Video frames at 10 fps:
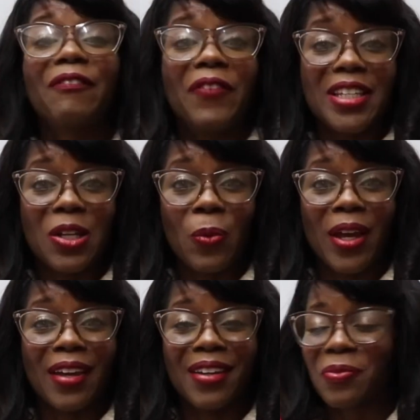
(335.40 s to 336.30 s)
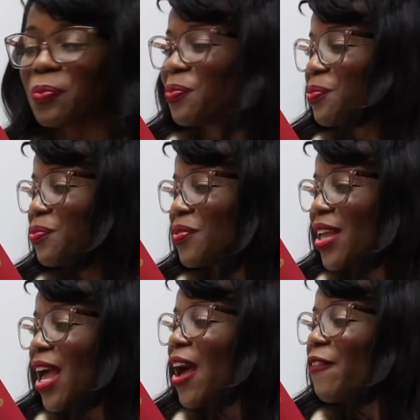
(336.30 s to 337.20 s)
Fizzywig.
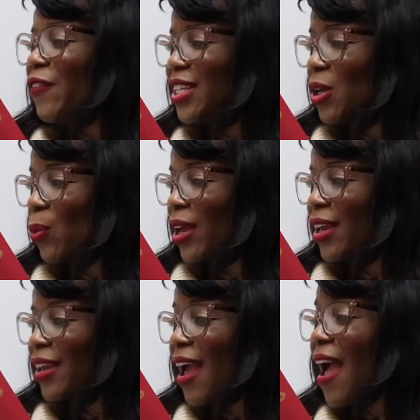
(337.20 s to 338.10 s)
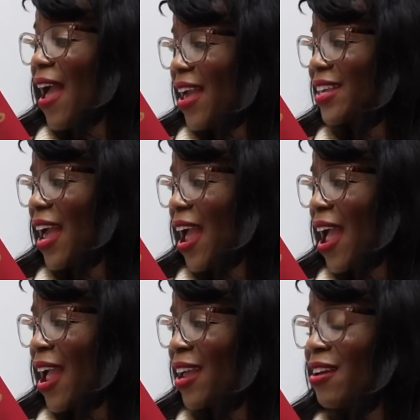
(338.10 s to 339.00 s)
Fizzywig,
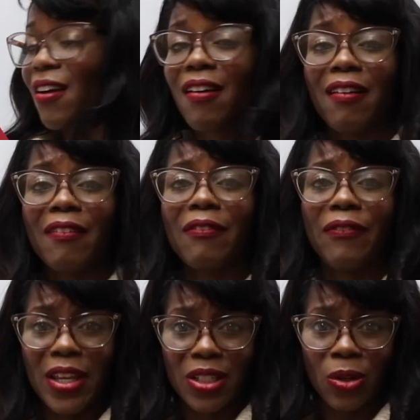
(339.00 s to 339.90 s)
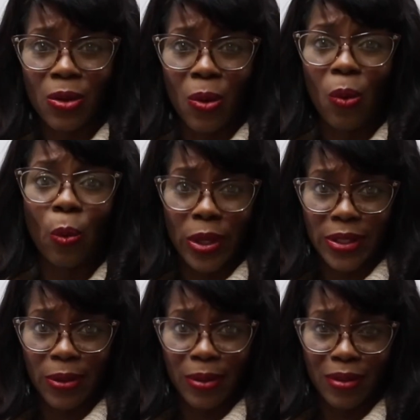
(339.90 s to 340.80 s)
aka Fizzle
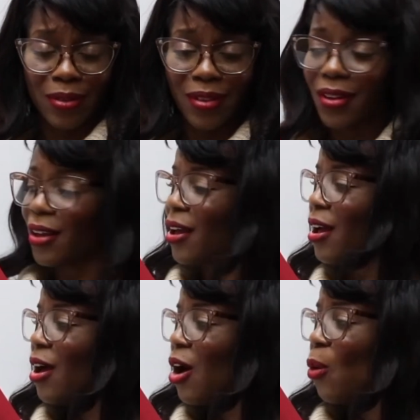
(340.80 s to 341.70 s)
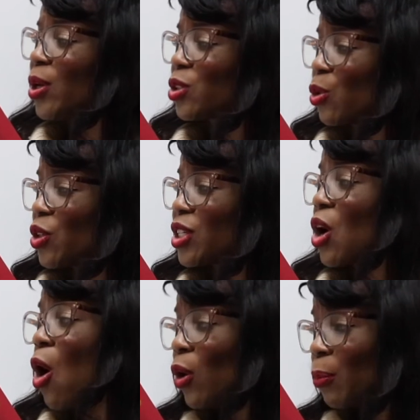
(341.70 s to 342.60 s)
Whistle, was Scrooge's
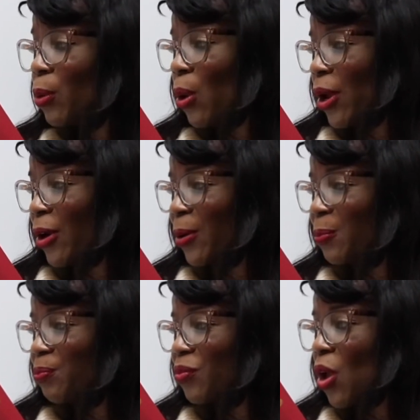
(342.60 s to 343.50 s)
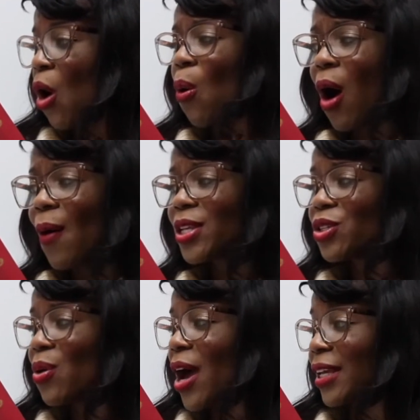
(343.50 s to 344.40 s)
old employer, who always
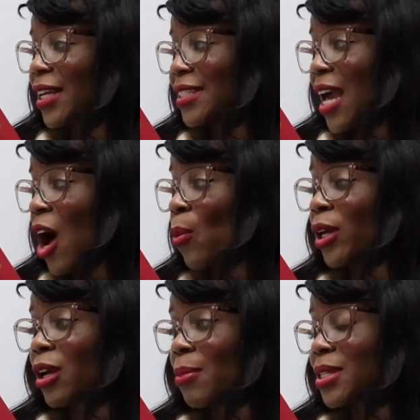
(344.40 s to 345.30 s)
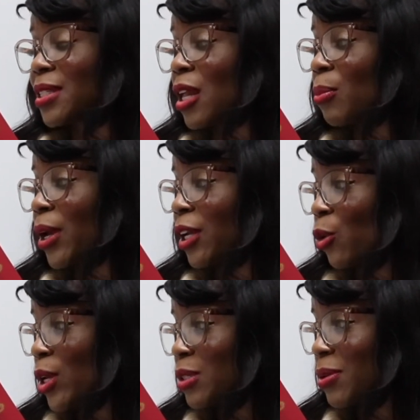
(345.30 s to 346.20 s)
knew how to get down when it comes to celebrating
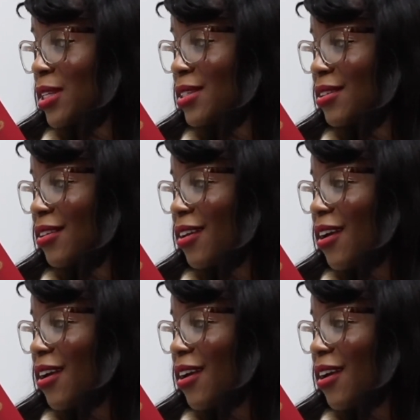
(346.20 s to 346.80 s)
Christmas.